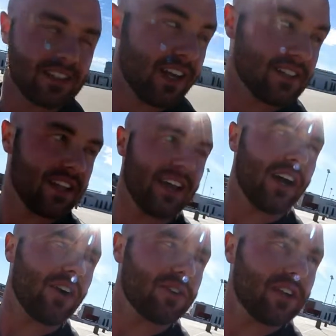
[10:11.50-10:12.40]
testing
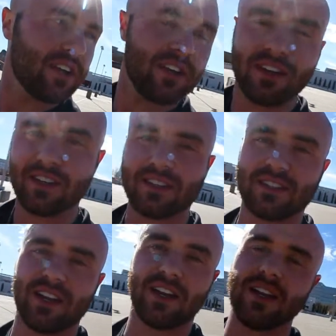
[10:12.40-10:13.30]
out to
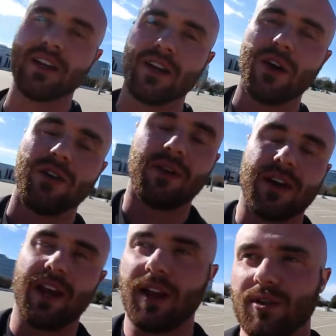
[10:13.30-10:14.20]
see what
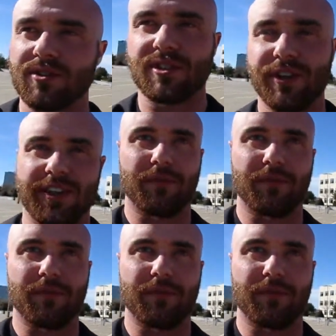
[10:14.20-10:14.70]
angles look the